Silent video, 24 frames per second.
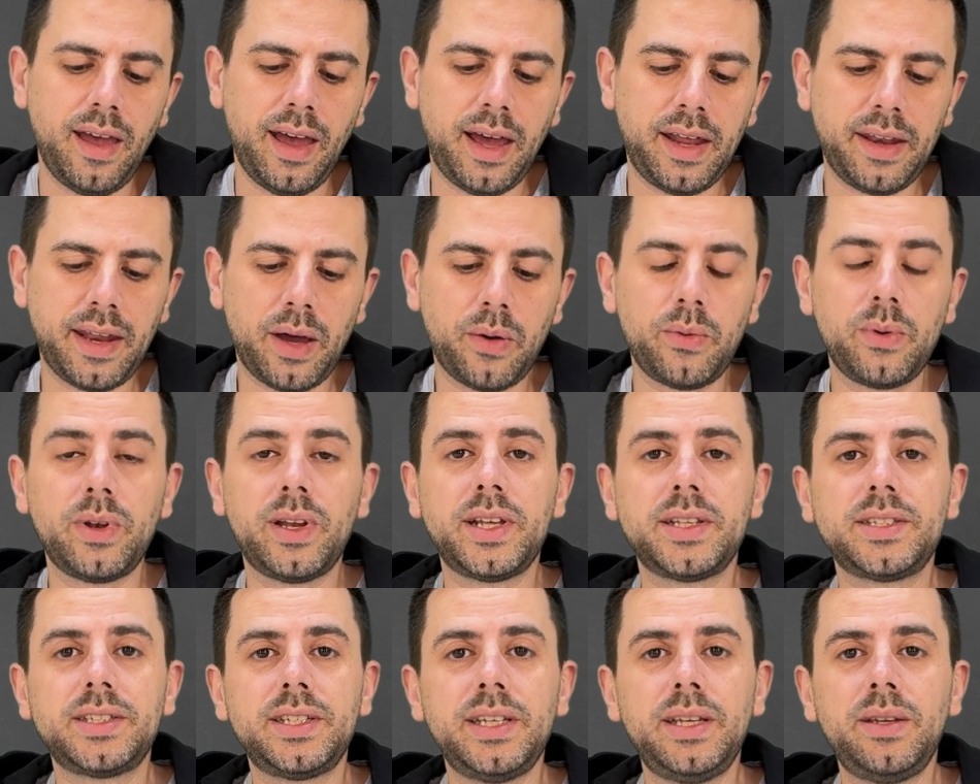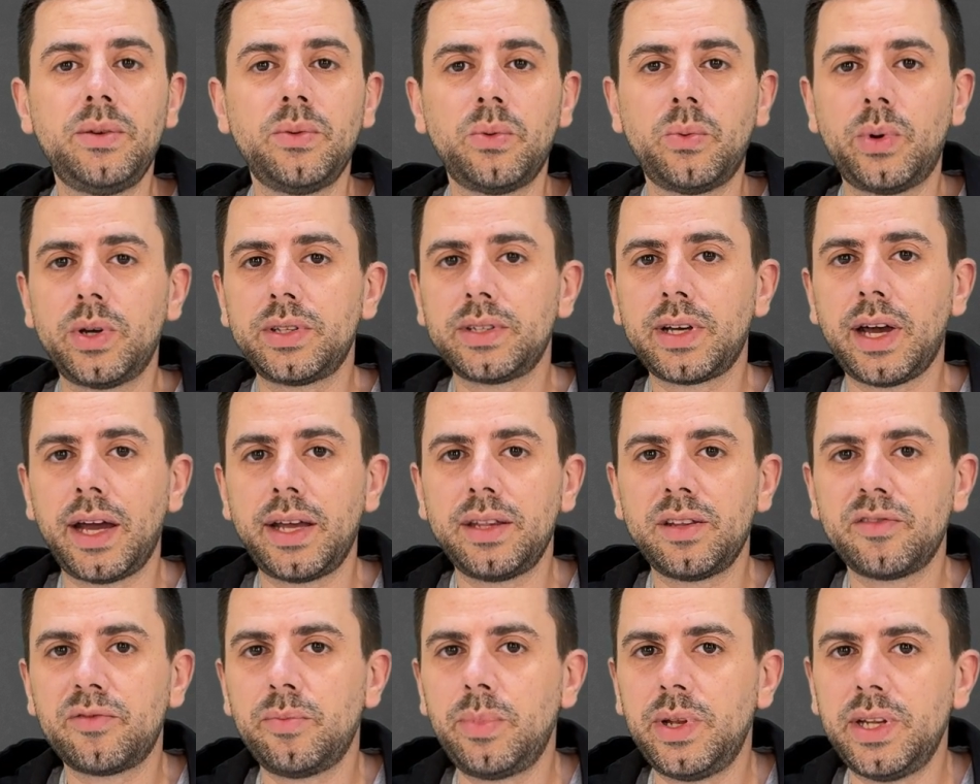And now let's see what
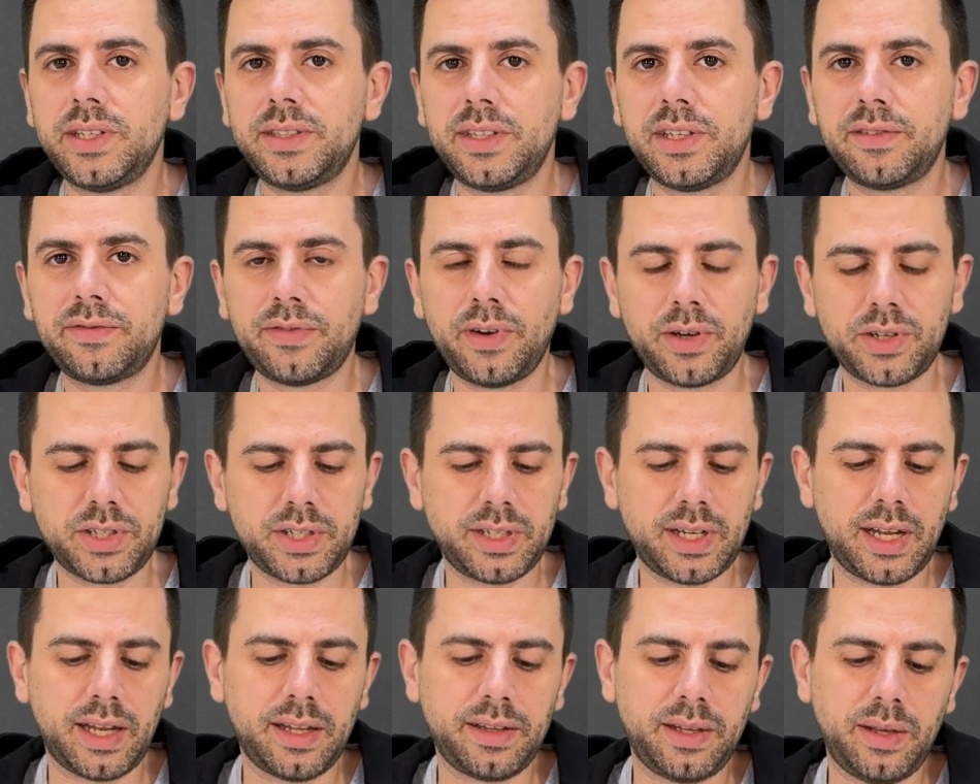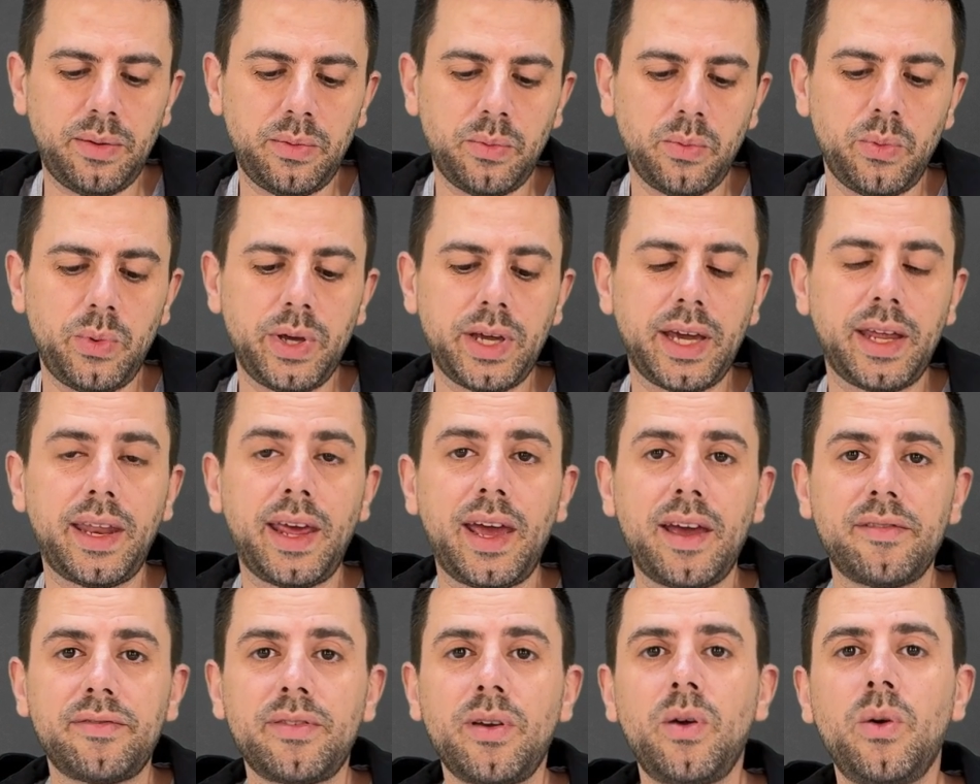kind of ballistic functionality we can
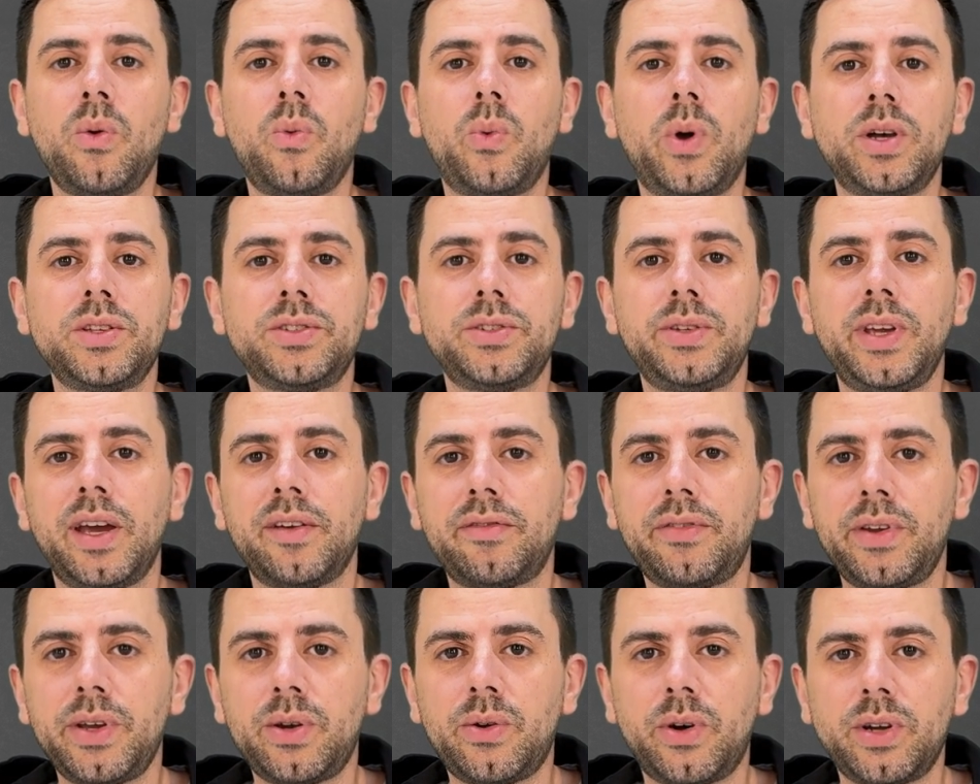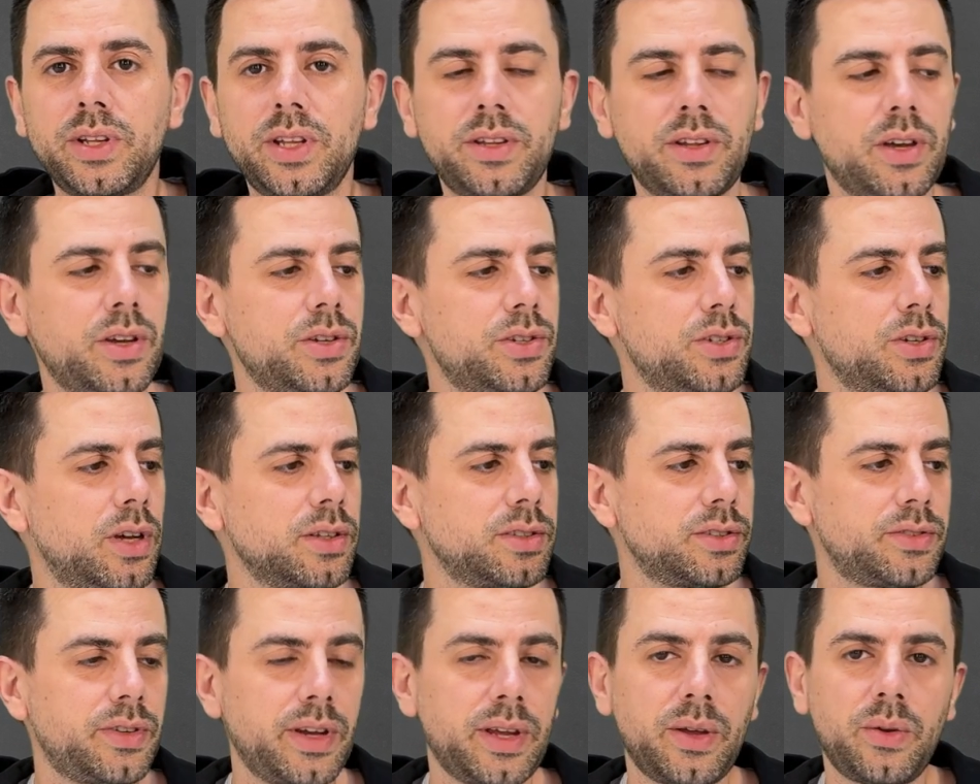have once you have recorded a shot
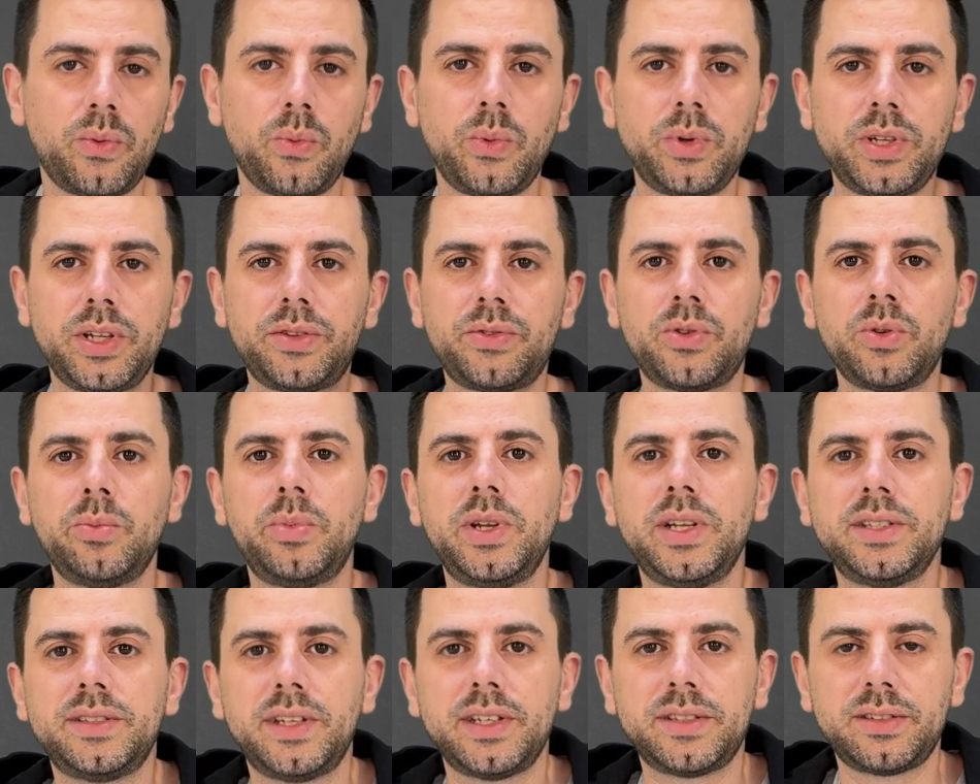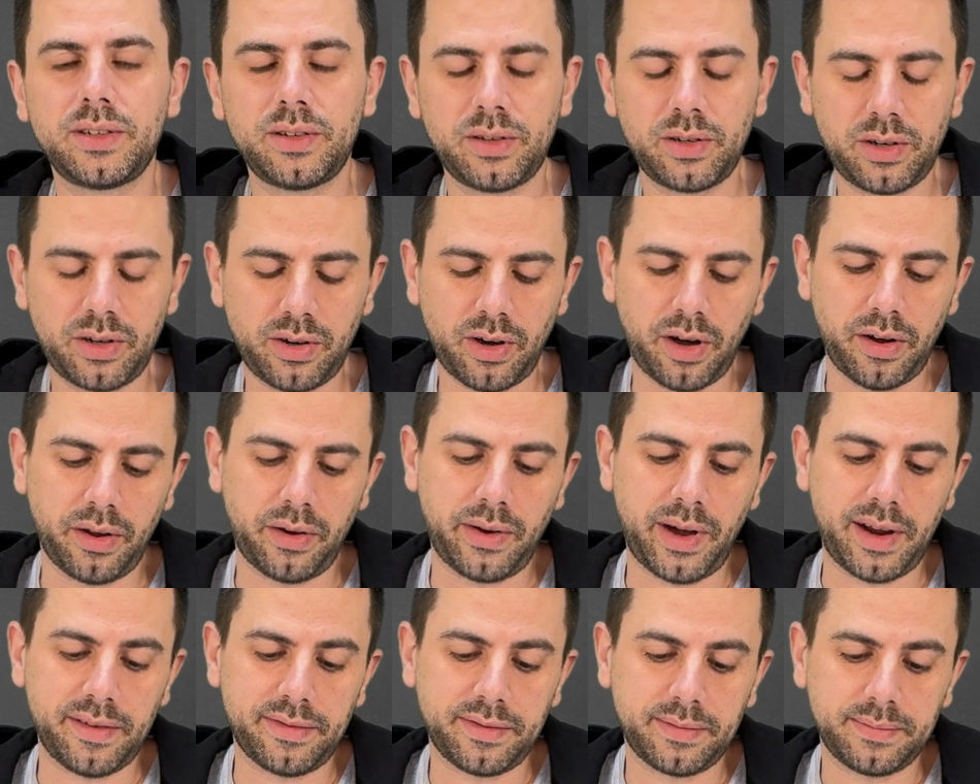string with the True Ballistics
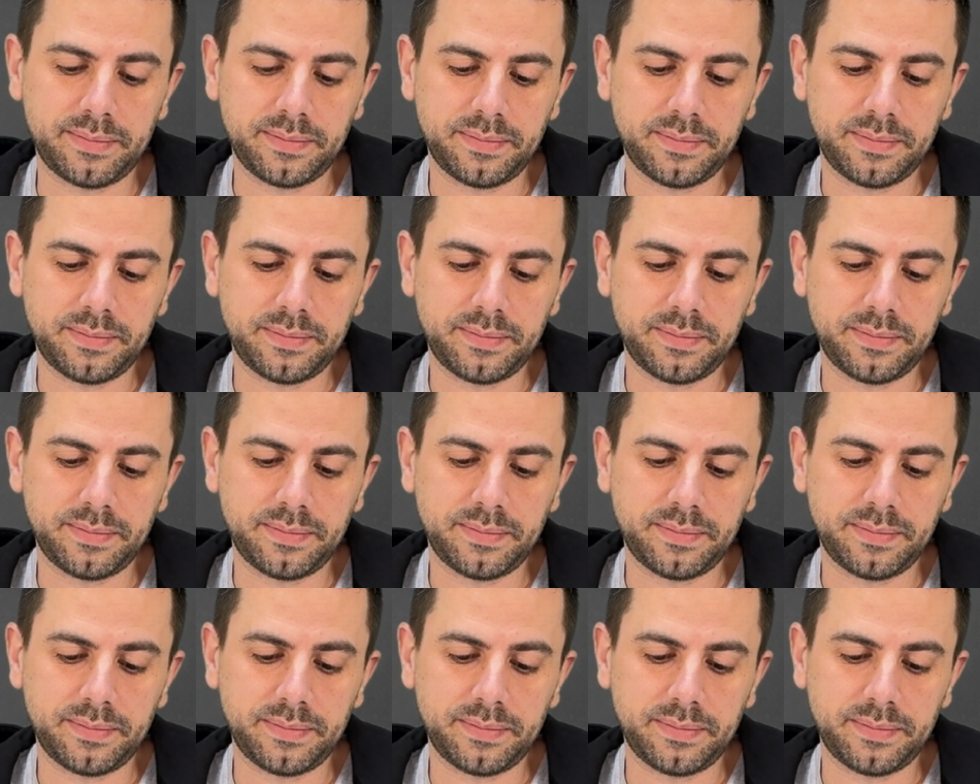chronograph.